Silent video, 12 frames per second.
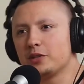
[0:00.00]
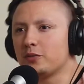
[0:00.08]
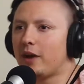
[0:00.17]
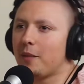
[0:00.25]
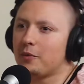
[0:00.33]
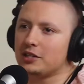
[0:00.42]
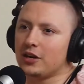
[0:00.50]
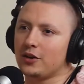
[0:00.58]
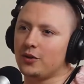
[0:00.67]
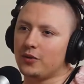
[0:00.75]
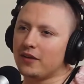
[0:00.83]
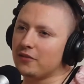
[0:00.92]
Does a rapper
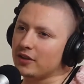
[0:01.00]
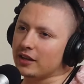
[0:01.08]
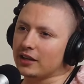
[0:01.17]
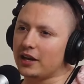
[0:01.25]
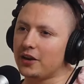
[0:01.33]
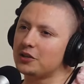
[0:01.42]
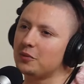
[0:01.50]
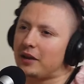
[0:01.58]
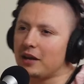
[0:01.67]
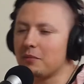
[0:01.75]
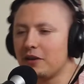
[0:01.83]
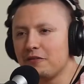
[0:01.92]
tell you, give you the lyrics, you
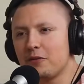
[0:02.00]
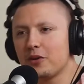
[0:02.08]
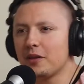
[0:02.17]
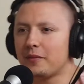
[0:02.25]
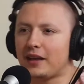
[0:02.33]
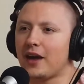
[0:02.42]
make a beat for them?